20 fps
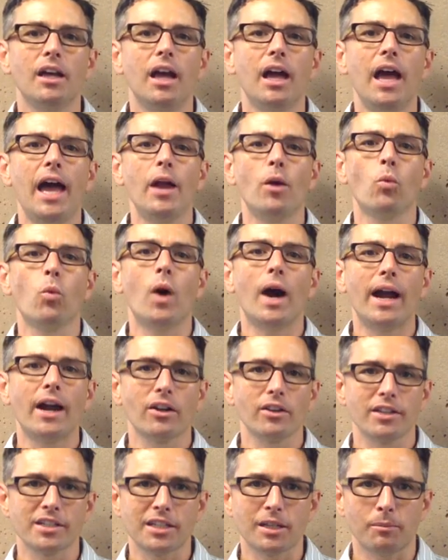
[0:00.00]
and
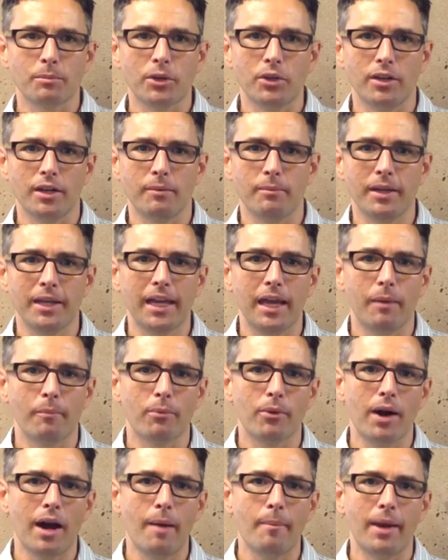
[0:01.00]
wireless computing became
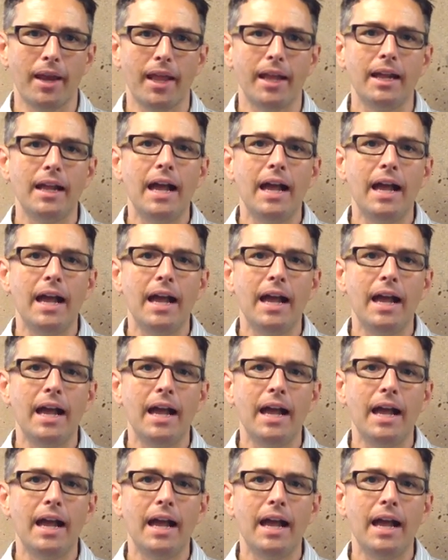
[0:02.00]
prominent.